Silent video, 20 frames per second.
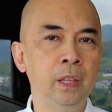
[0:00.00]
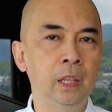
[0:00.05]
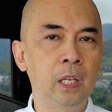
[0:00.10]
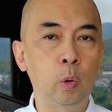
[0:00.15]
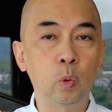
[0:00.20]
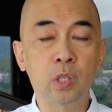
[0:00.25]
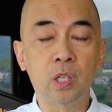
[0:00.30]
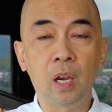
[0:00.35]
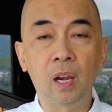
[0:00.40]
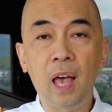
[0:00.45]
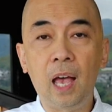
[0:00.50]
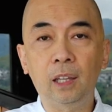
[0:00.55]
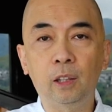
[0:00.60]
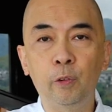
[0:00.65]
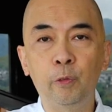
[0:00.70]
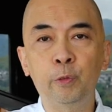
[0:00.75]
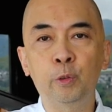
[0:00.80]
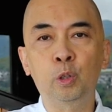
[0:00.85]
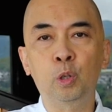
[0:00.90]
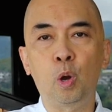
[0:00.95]
there was a lot
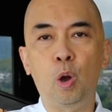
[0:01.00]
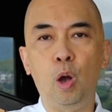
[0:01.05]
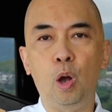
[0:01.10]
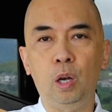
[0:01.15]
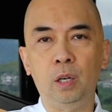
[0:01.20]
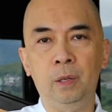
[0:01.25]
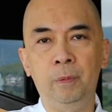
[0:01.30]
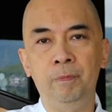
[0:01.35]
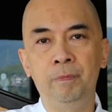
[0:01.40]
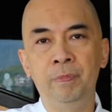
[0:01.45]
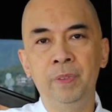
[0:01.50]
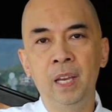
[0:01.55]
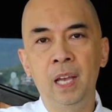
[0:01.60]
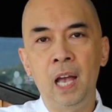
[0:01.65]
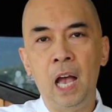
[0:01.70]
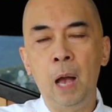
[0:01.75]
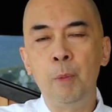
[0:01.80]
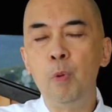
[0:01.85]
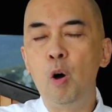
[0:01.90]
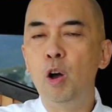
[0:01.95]
of talk
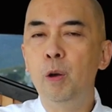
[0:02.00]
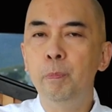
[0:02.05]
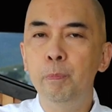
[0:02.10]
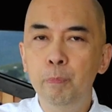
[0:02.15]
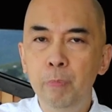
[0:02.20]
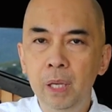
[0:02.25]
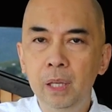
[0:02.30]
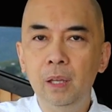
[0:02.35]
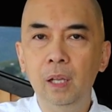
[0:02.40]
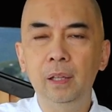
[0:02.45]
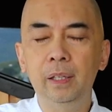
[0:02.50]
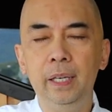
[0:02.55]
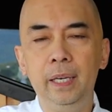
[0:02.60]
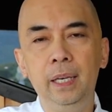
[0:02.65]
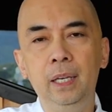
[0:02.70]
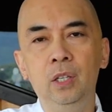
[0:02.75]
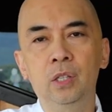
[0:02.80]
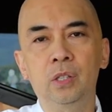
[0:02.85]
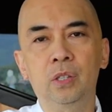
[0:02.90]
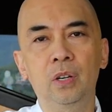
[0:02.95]
among Middle
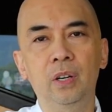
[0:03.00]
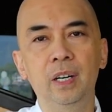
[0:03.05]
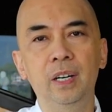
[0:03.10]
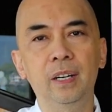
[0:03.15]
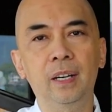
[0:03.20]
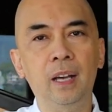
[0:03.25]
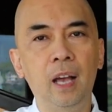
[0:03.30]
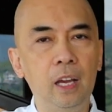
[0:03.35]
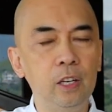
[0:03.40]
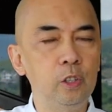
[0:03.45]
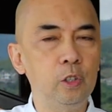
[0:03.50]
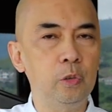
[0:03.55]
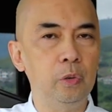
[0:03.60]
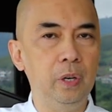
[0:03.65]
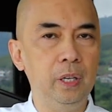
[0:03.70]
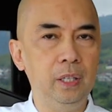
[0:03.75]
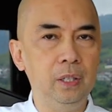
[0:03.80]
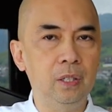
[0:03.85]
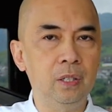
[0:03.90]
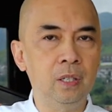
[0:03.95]
Eastern
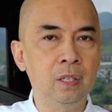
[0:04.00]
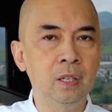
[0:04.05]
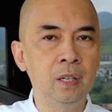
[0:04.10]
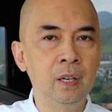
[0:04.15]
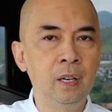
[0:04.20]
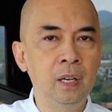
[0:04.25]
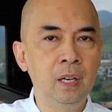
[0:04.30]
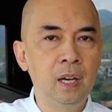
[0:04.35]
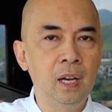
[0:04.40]
countries